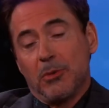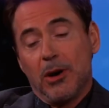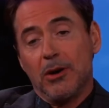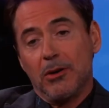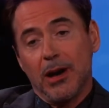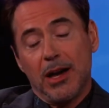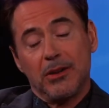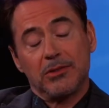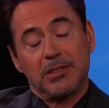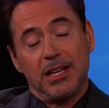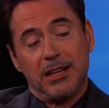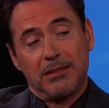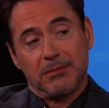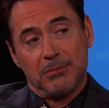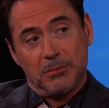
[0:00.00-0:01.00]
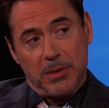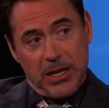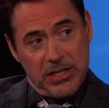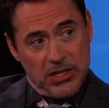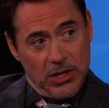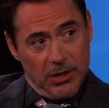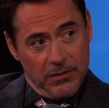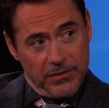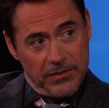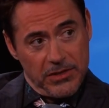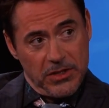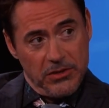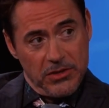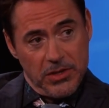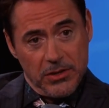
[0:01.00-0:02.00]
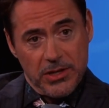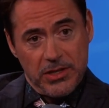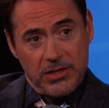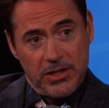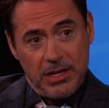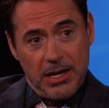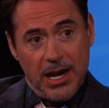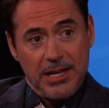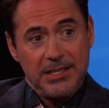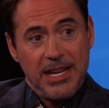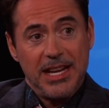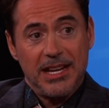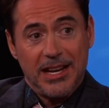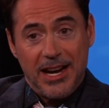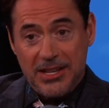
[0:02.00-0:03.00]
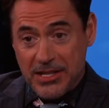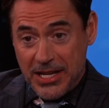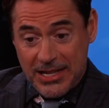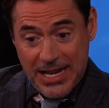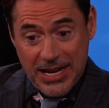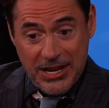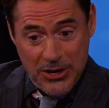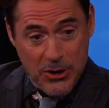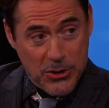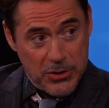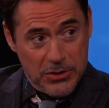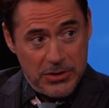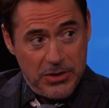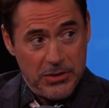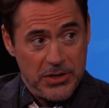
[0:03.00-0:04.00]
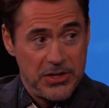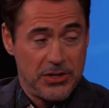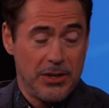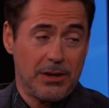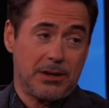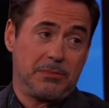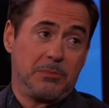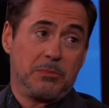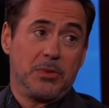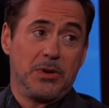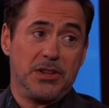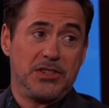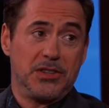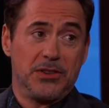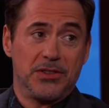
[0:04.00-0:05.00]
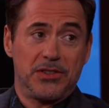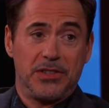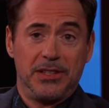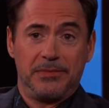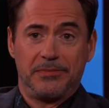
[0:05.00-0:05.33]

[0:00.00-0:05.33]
Well, I don't take myself too seriously. I take that character, Tony Stark, pretty seriously.